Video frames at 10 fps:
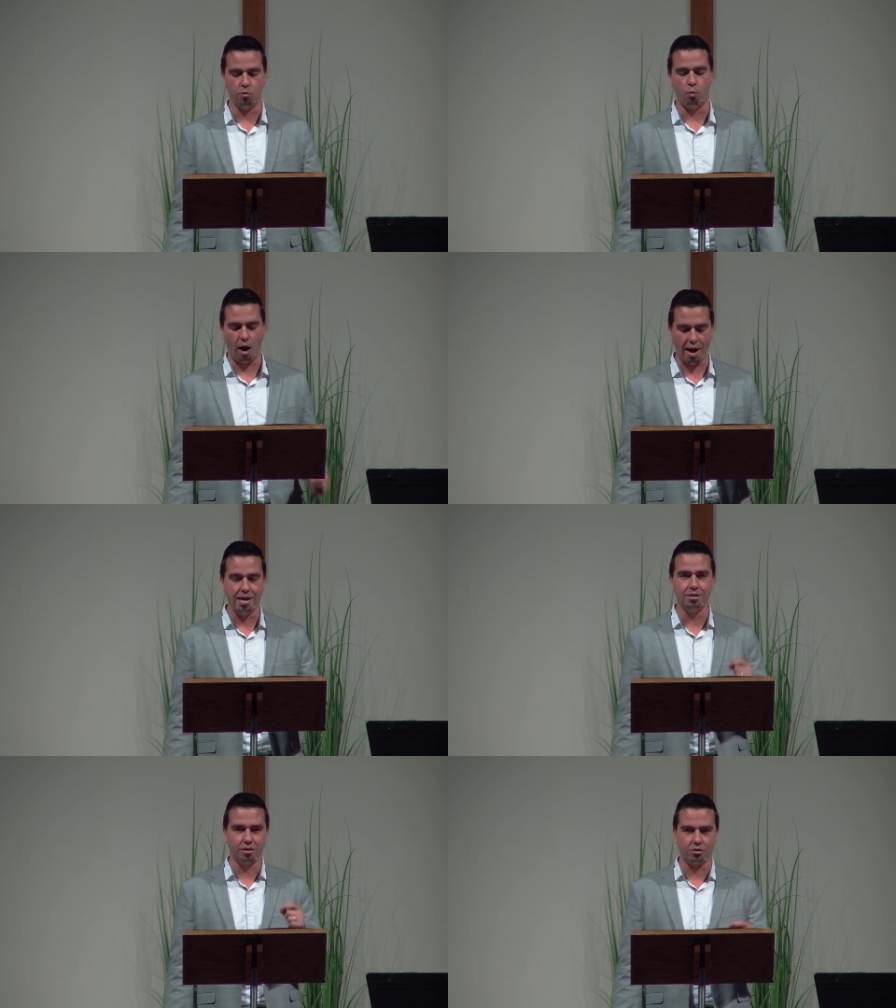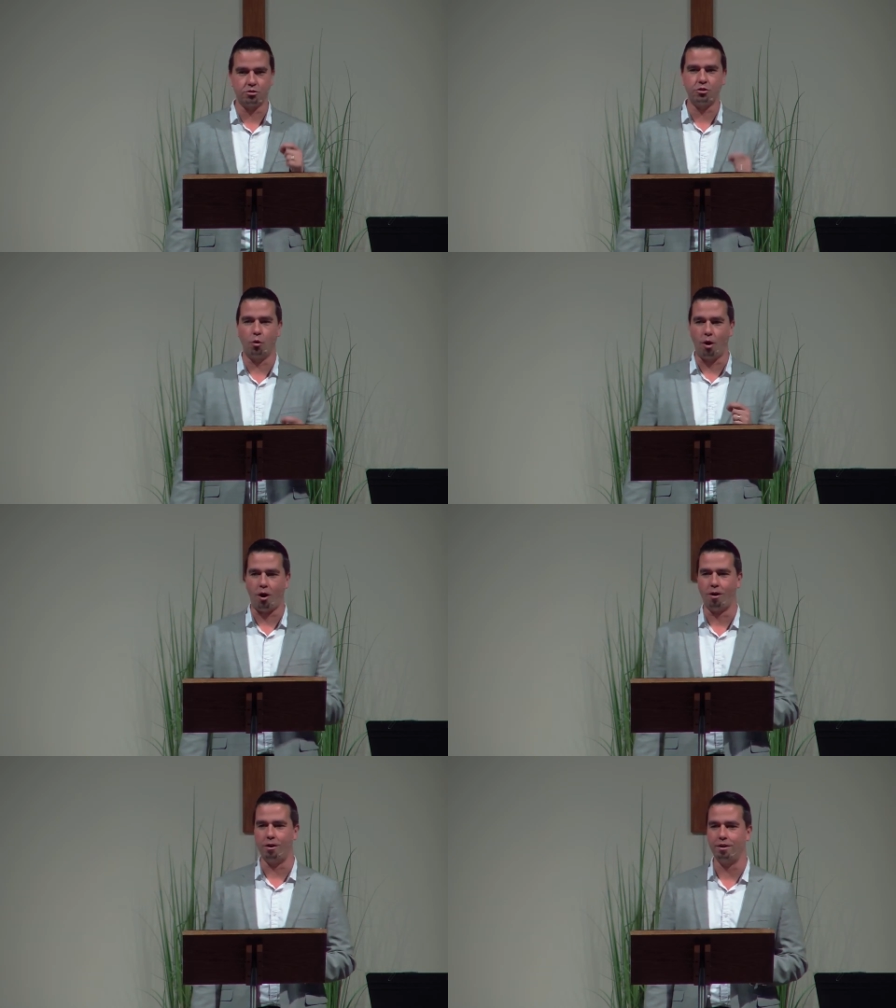Why is it so
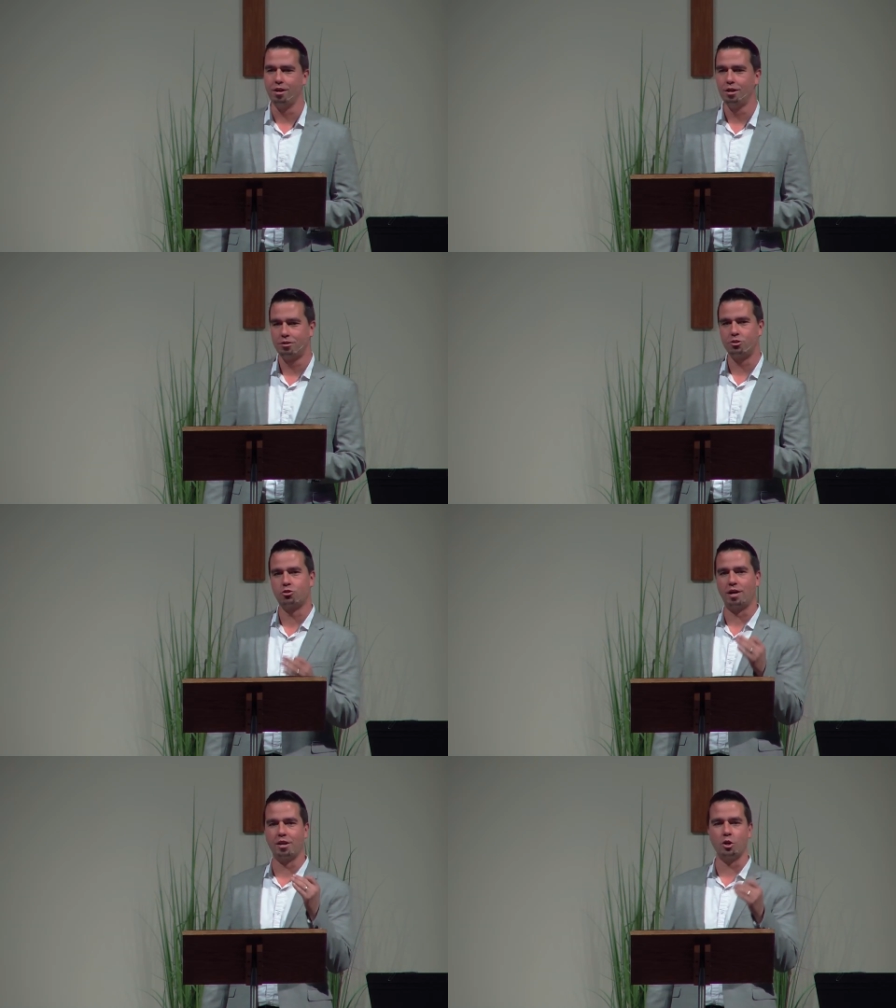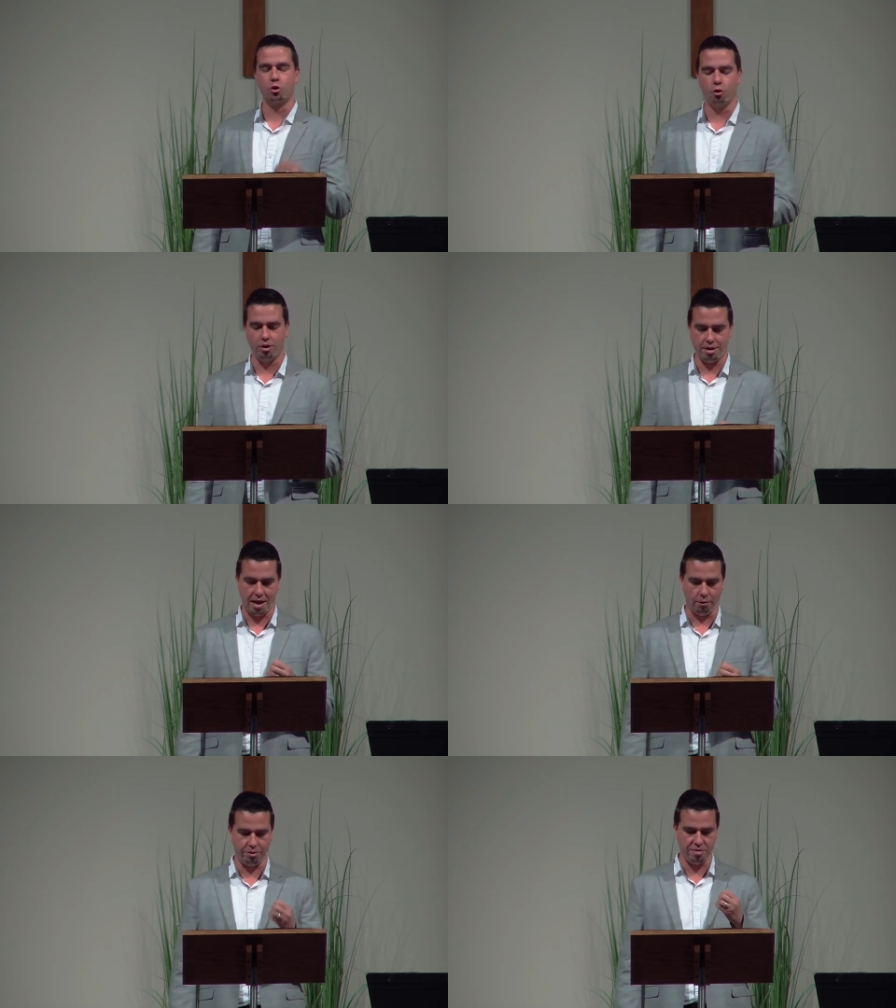hard to strike a good and
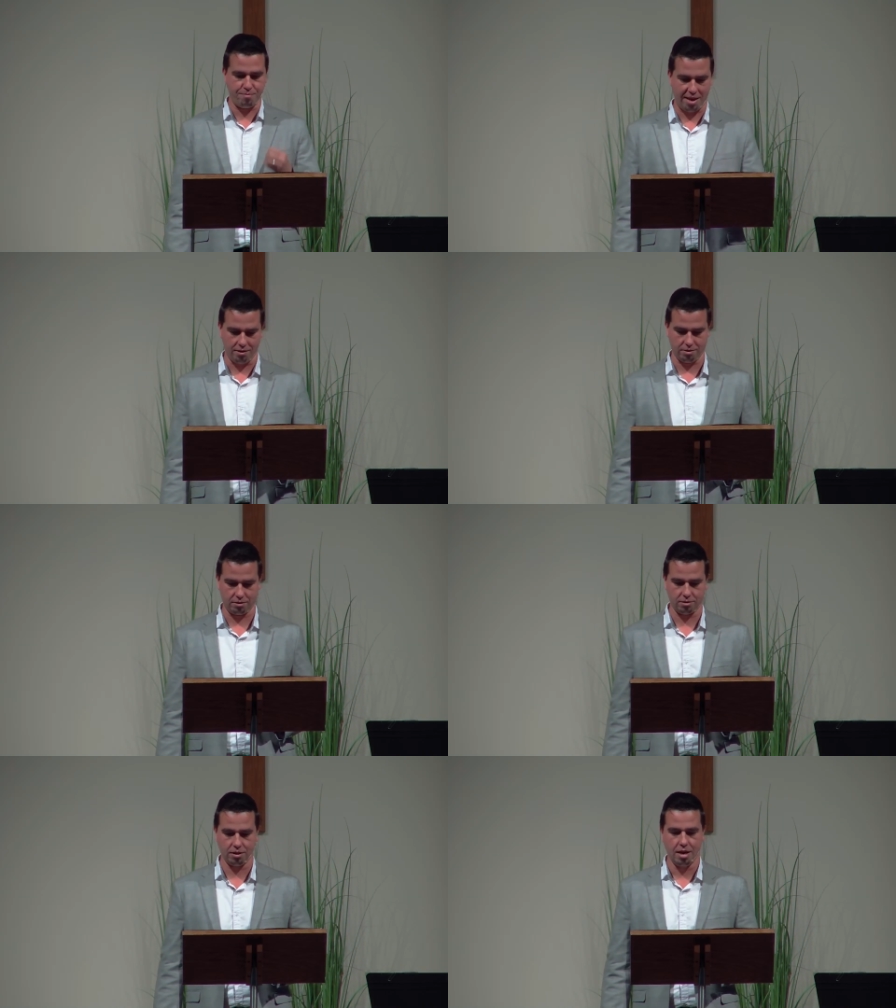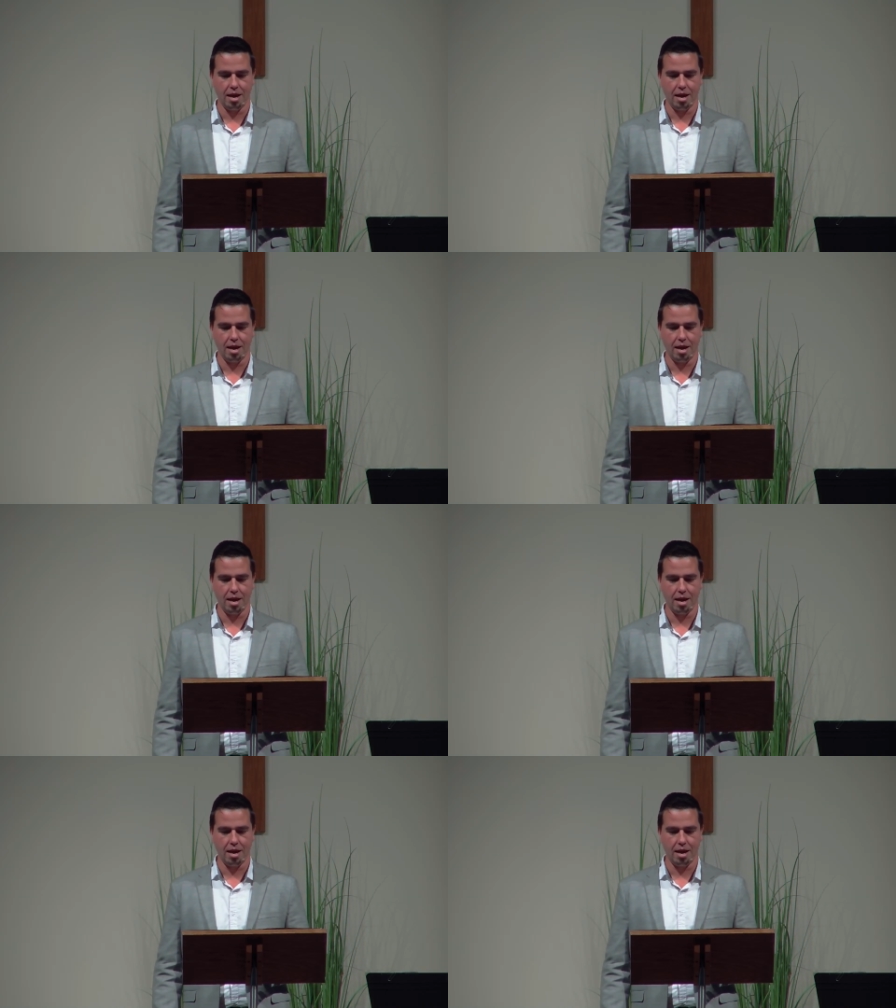healthy balance